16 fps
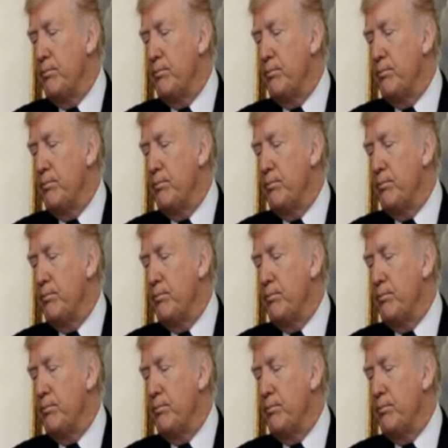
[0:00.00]

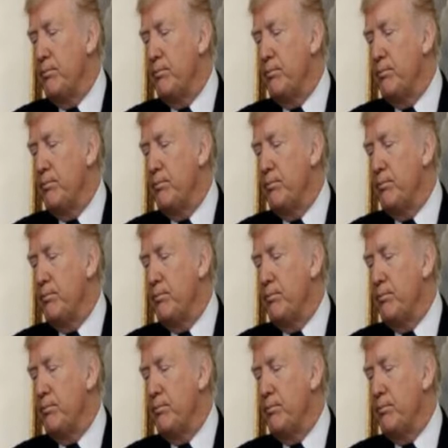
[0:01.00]

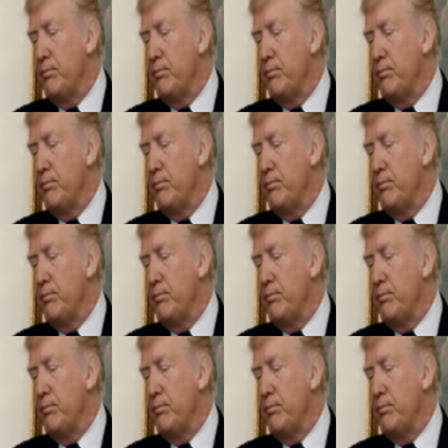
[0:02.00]

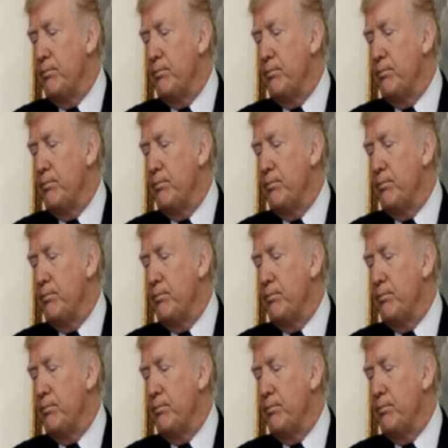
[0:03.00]

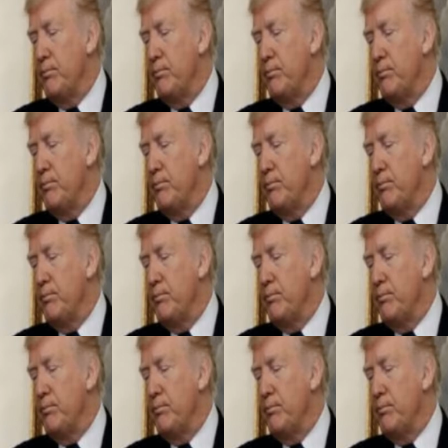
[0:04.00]
(no lip movement)